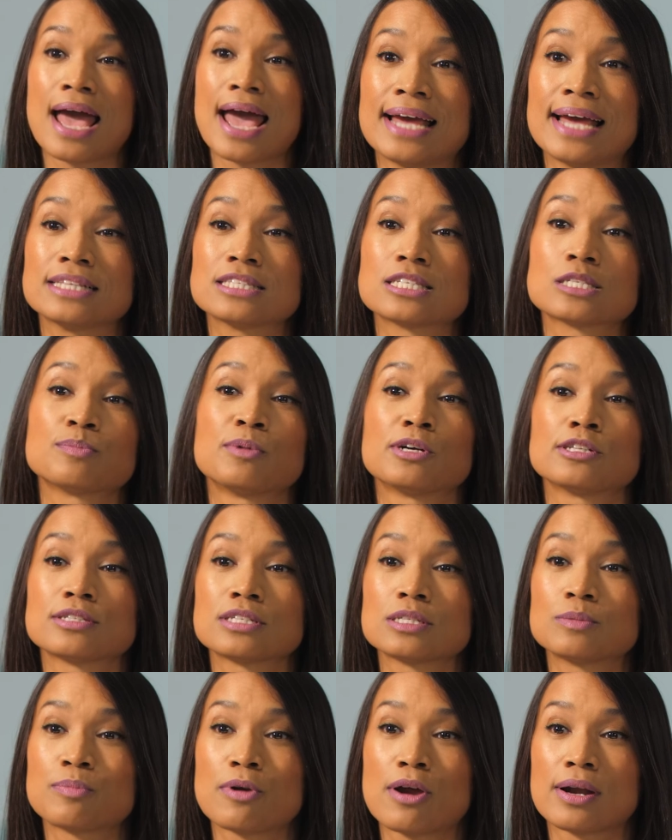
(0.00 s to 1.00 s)
eight
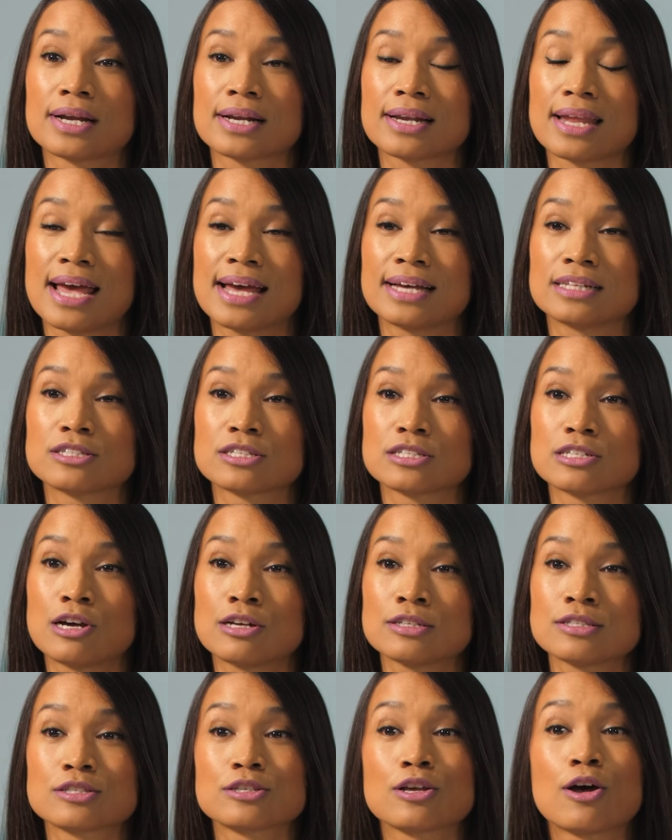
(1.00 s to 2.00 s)
sponsored product ad
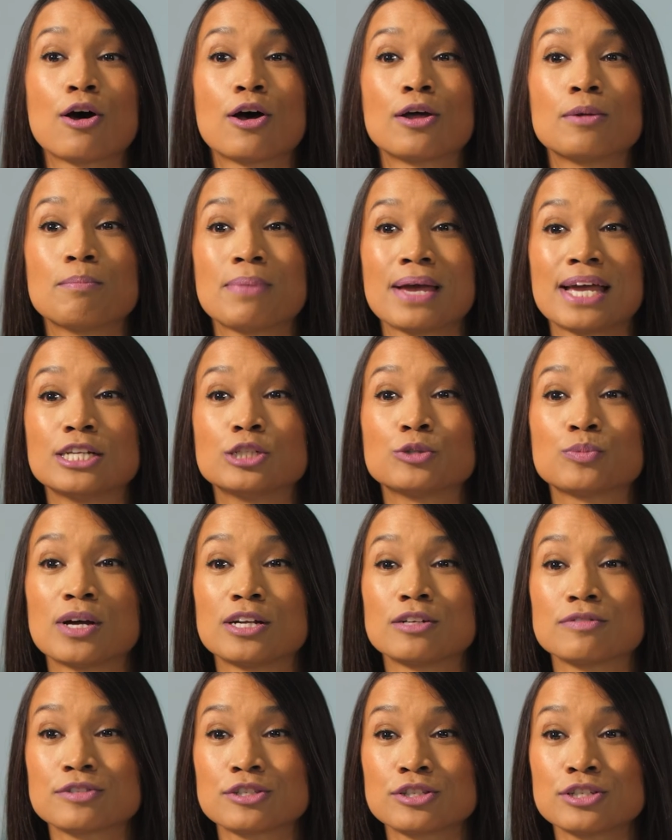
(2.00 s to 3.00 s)
slots on page
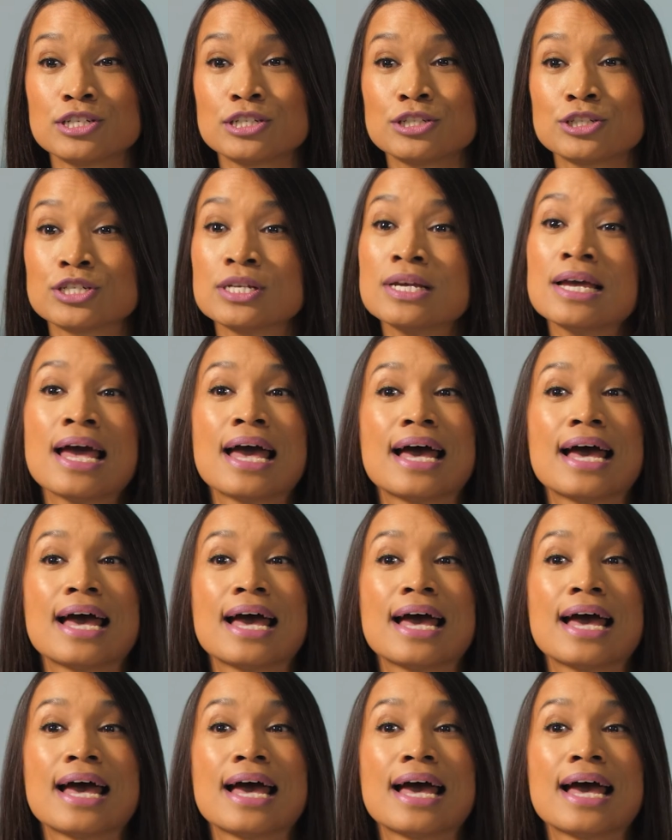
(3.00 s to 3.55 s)
one of search,